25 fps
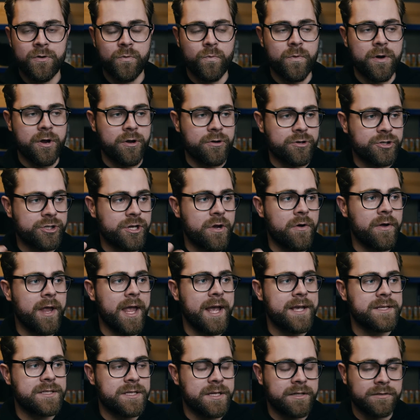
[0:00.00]
where you're
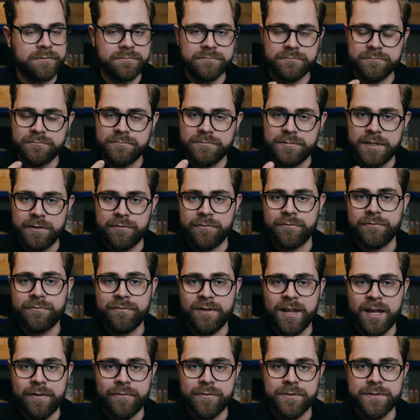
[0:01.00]
showcasing different
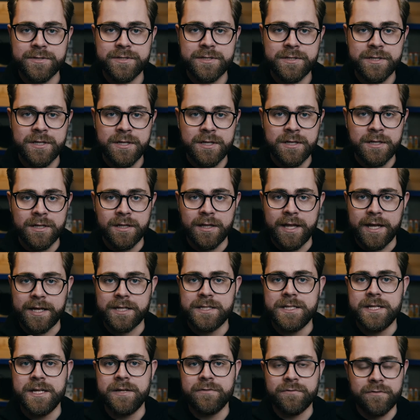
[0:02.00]
flavors, like
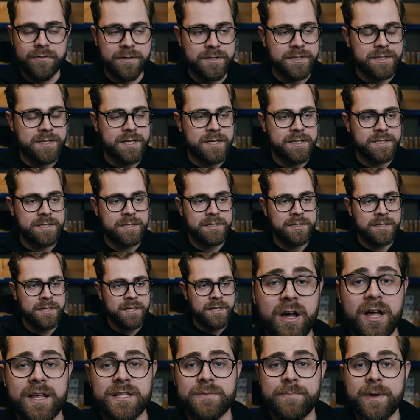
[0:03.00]
tea, for instance.
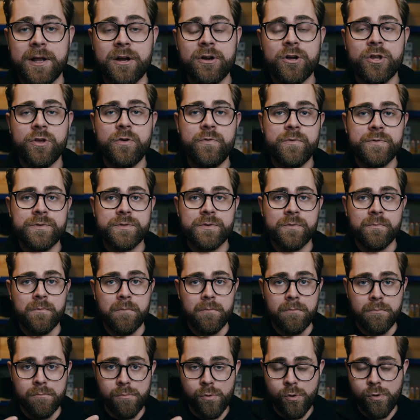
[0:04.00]
It's better to use
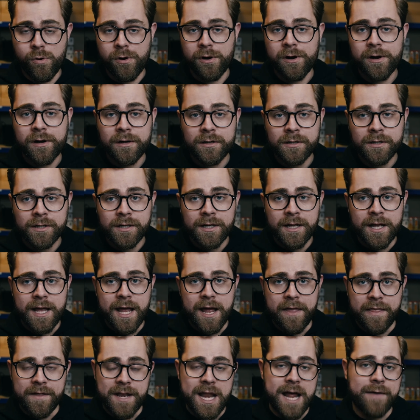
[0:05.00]
more
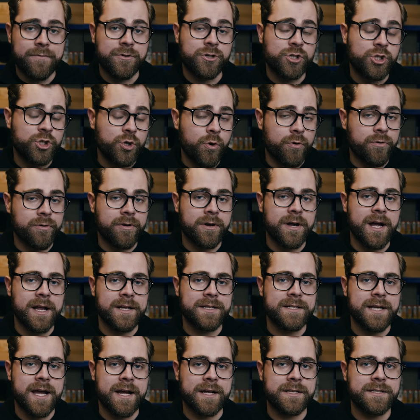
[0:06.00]
and then have a shorter
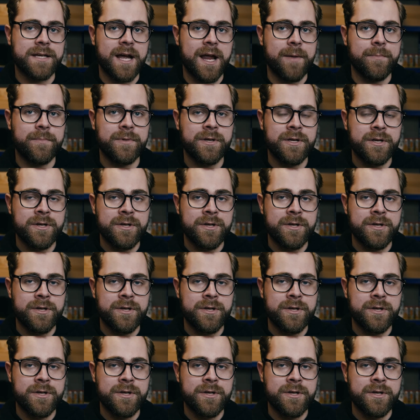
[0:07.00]
contact time.